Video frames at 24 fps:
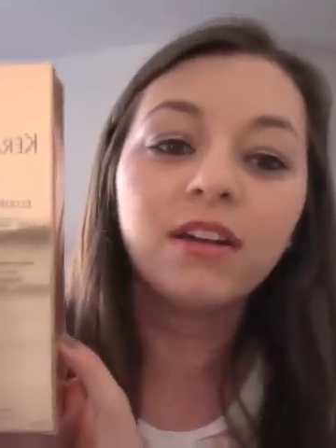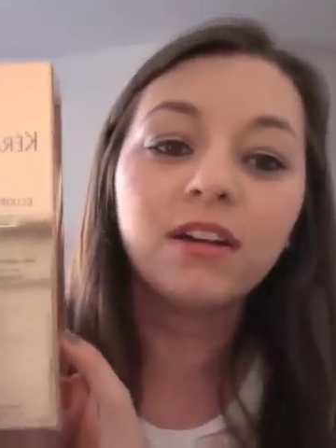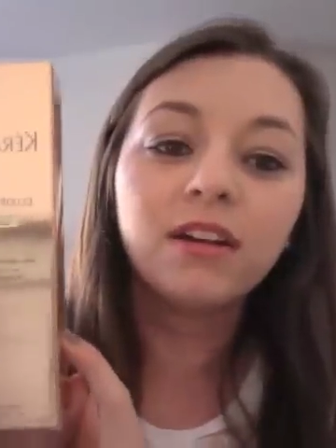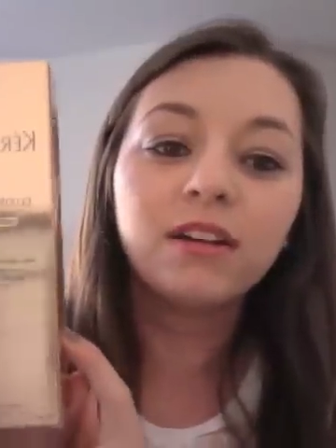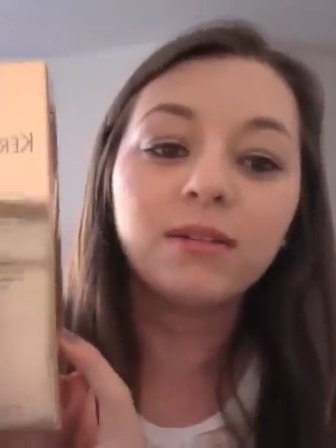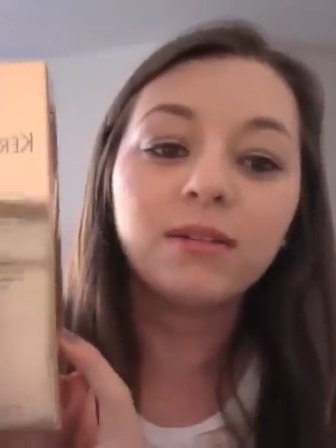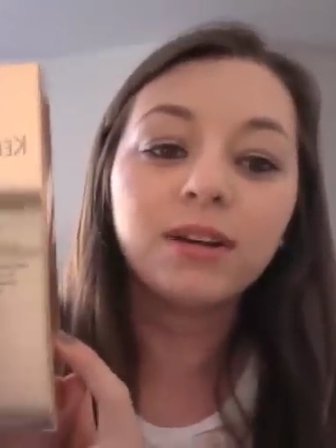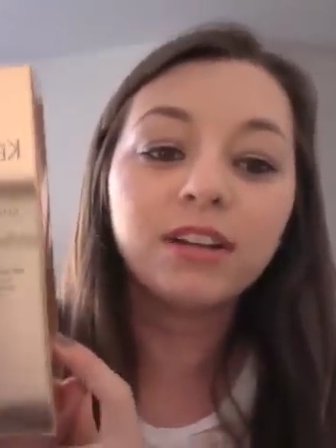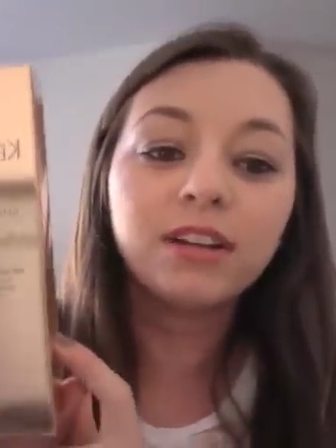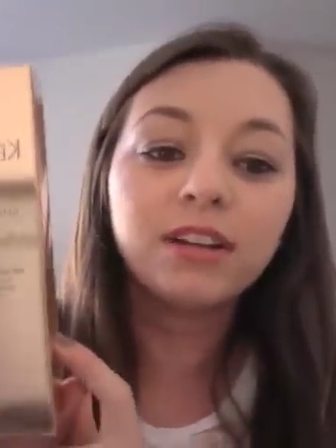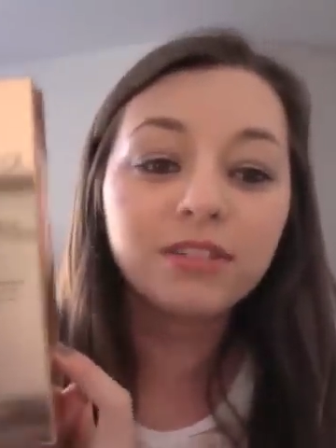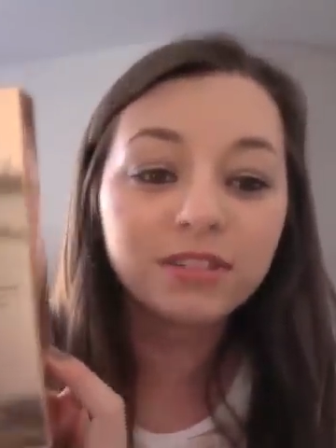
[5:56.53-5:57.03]

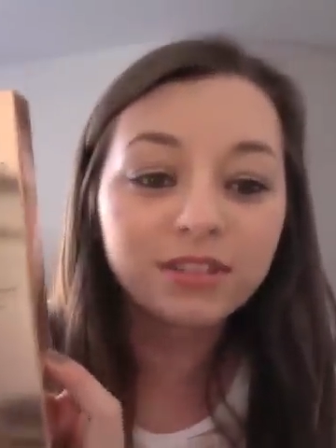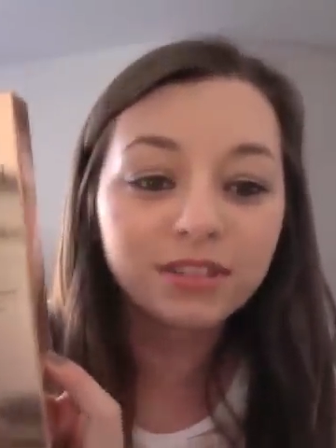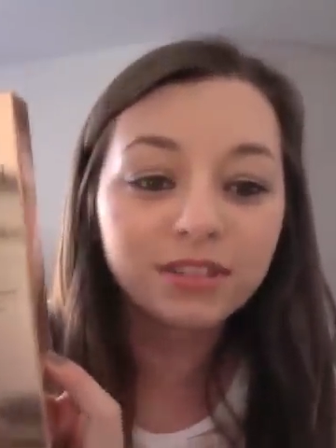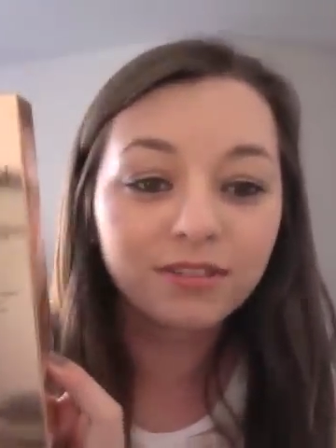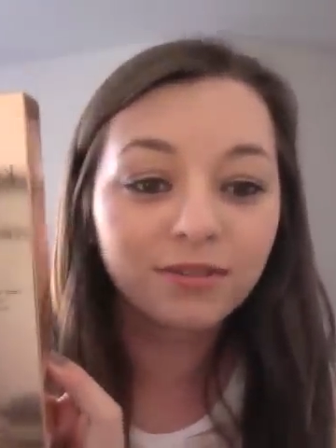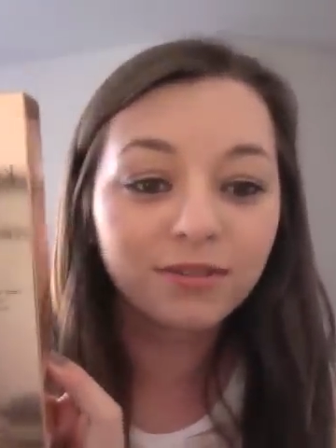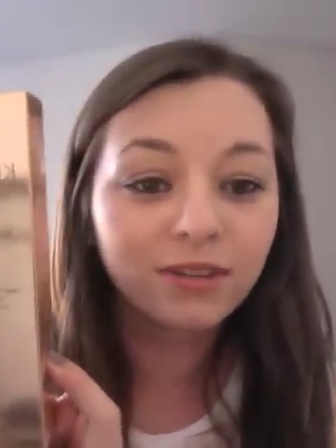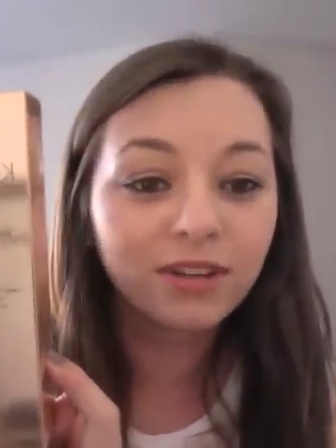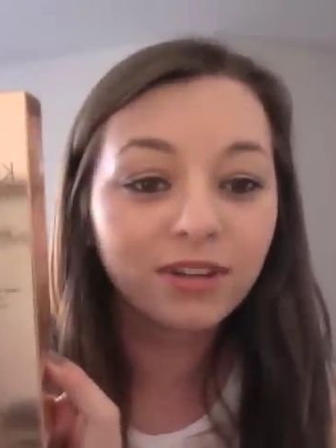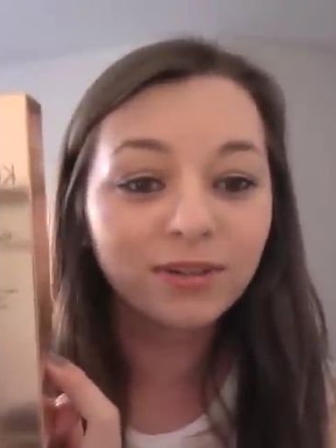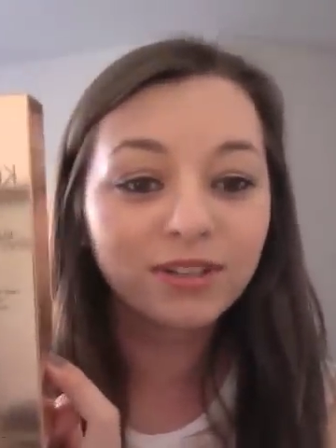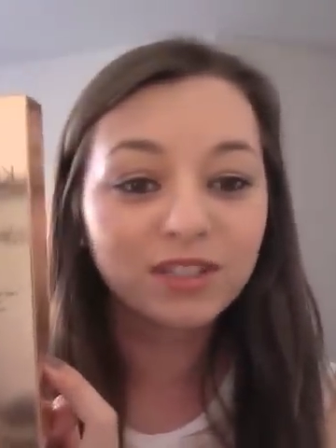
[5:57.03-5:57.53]
When I
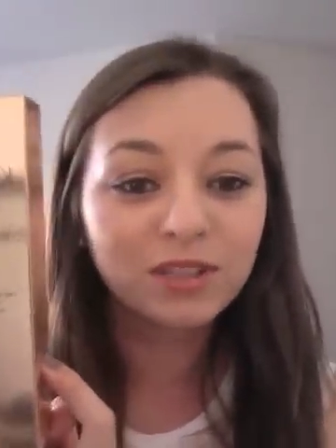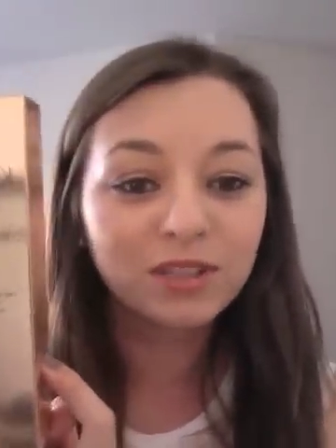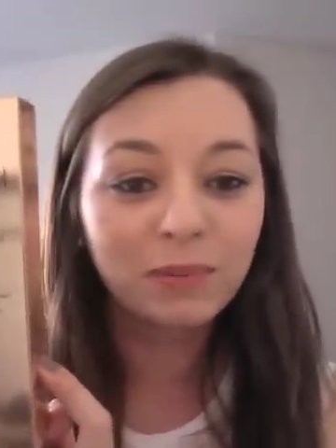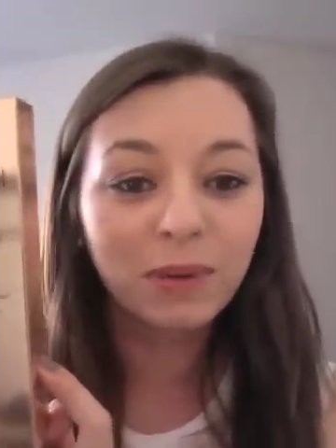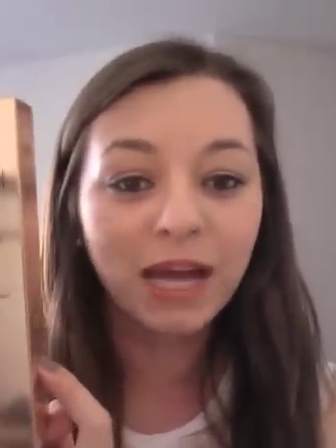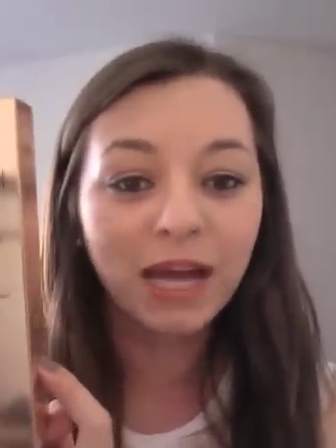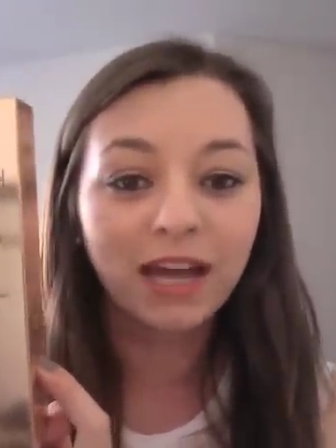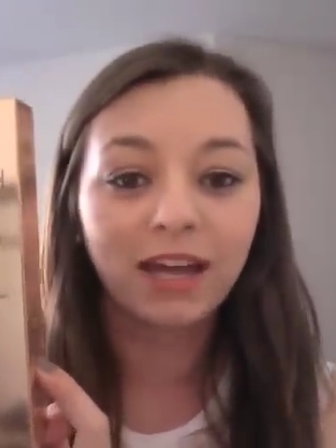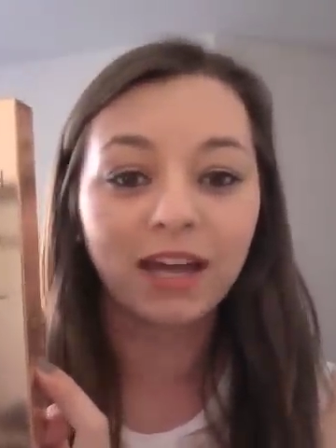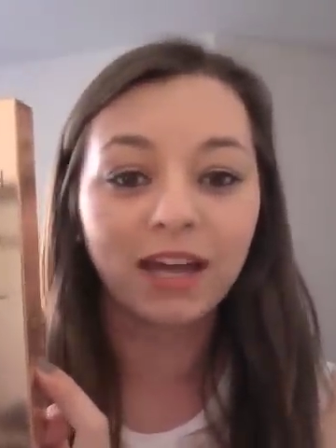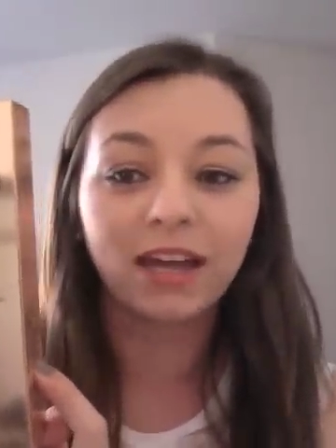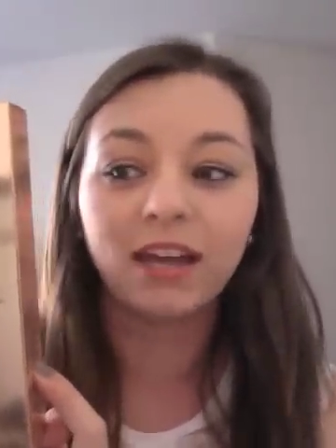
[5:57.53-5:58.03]
went to
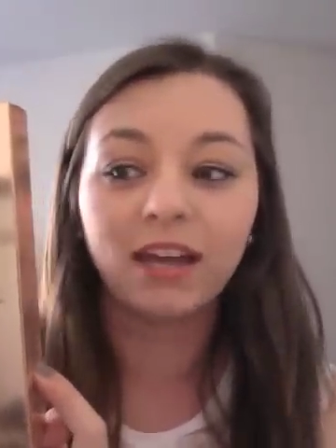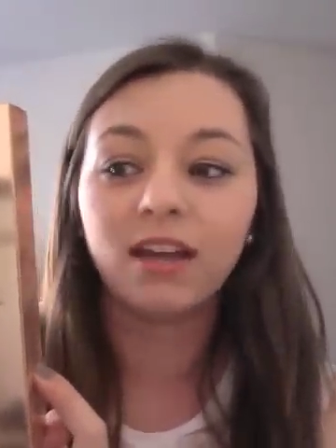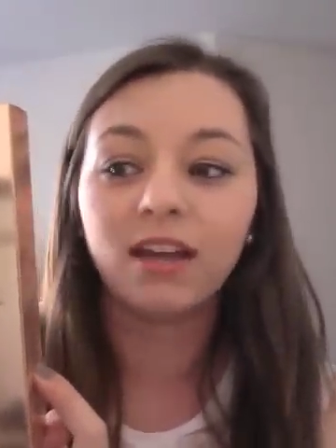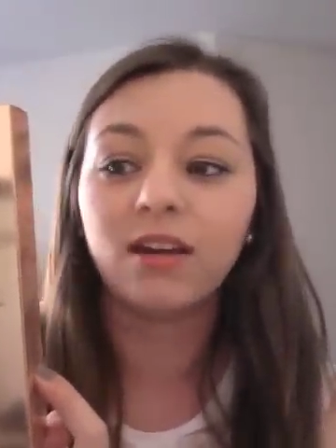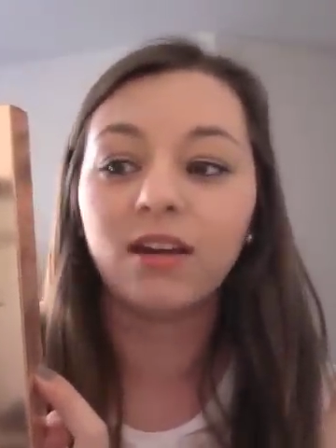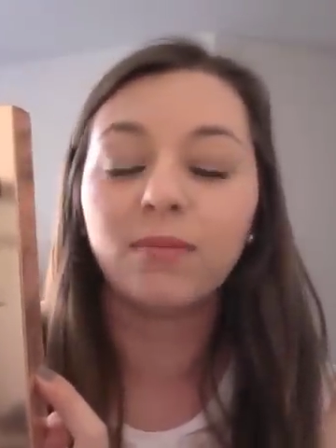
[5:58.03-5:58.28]
pay,